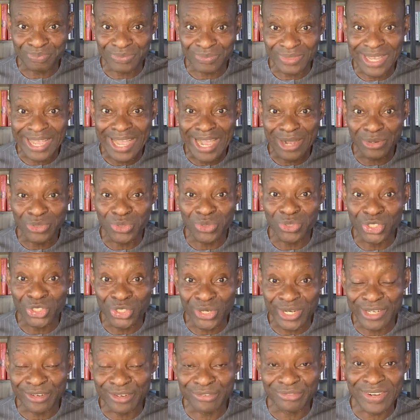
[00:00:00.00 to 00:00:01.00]
how to
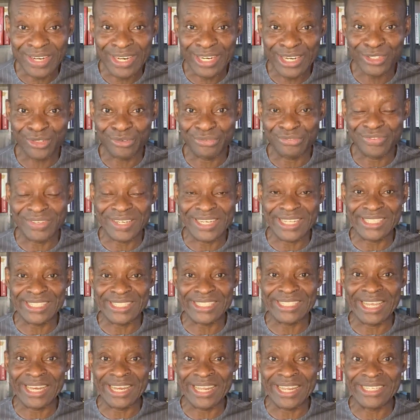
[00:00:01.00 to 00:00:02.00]
join the Financial Fitness
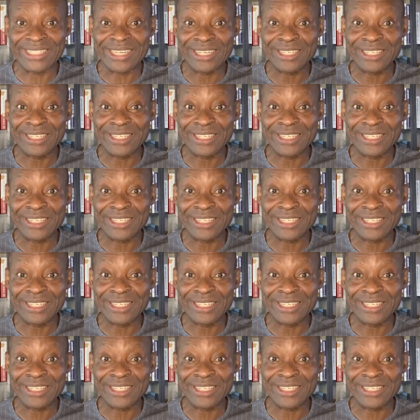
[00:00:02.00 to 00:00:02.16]
Challenge.